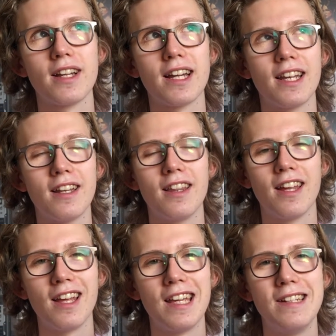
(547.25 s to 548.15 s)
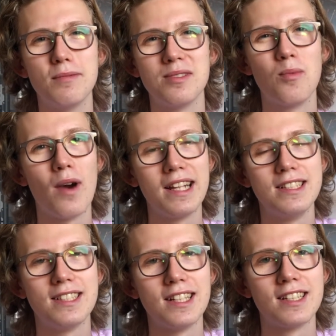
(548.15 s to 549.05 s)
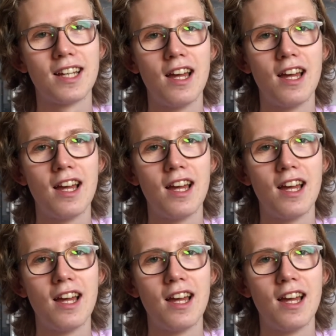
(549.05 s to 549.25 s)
and that he was wasted.